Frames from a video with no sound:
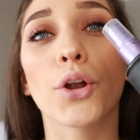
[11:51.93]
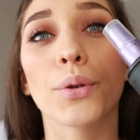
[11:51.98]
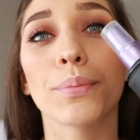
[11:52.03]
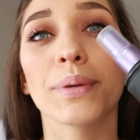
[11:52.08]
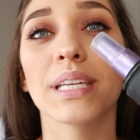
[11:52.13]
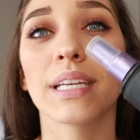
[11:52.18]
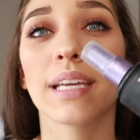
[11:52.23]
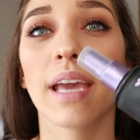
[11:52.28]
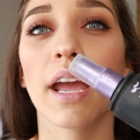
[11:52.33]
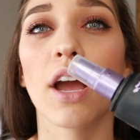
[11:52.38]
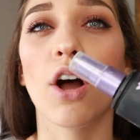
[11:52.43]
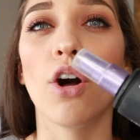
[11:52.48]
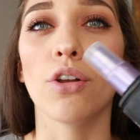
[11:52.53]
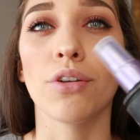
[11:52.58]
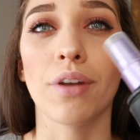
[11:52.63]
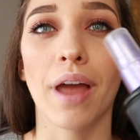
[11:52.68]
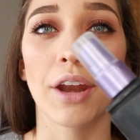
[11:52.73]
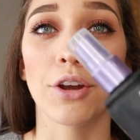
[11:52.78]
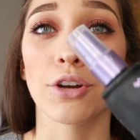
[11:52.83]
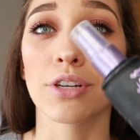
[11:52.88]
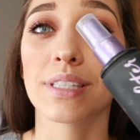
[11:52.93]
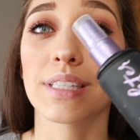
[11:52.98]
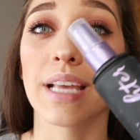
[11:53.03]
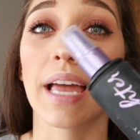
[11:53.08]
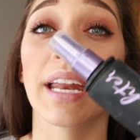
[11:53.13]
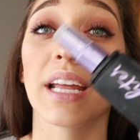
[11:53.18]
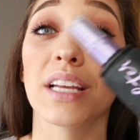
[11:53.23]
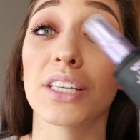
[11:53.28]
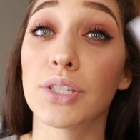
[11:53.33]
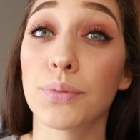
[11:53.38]
Urban Decay All Nighter
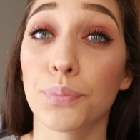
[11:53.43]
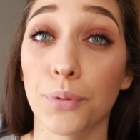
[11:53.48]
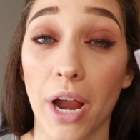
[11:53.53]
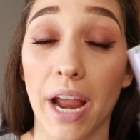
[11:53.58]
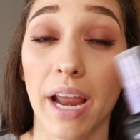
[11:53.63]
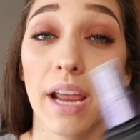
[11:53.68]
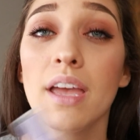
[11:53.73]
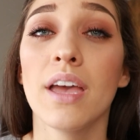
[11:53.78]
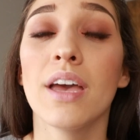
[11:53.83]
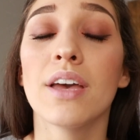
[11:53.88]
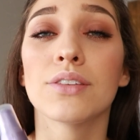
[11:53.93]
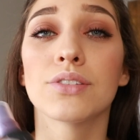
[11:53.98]
setting spray.